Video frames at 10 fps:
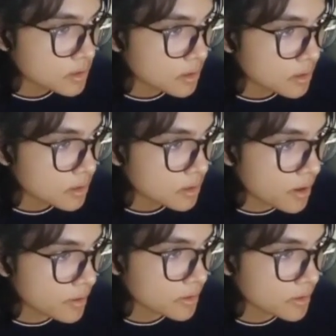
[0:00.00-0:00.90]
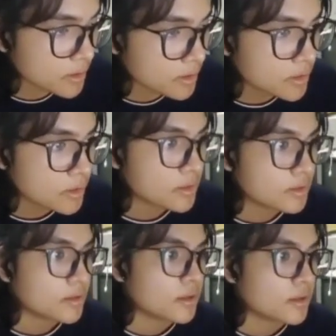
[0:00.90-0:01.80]
R.
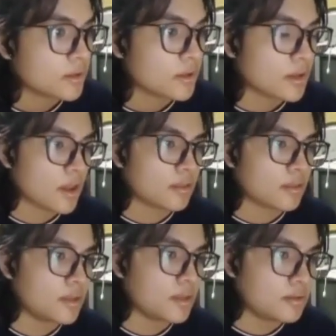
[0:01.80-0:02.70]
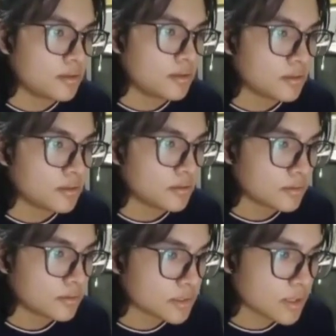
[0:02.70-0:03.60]
And then this
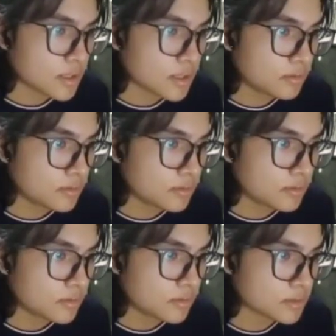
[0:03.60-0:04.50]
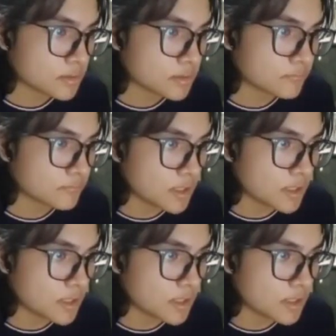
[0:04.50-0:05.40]
is L, this is V.
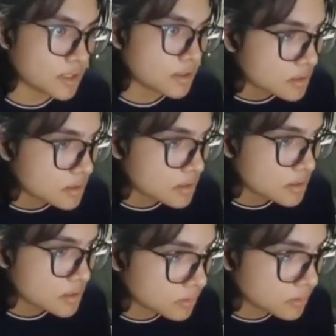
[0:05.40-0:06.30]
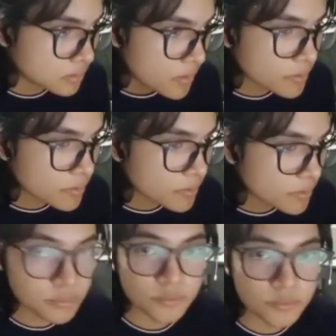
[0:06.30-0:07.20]
So we're going
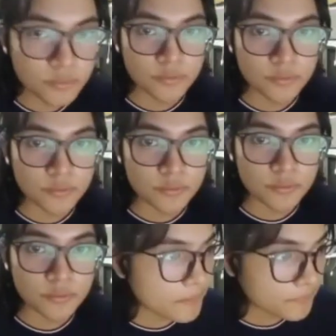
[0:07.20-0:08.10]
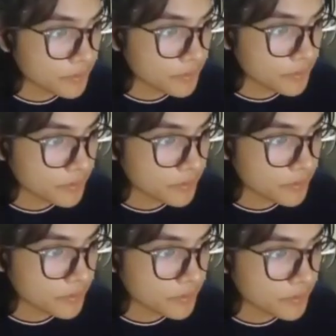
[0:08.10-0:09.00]
to traverse in the
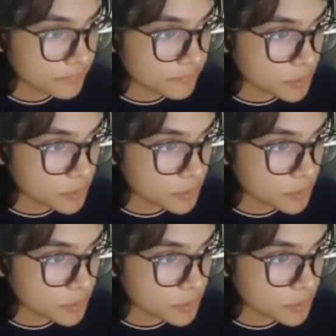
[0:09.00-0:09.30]
leftmost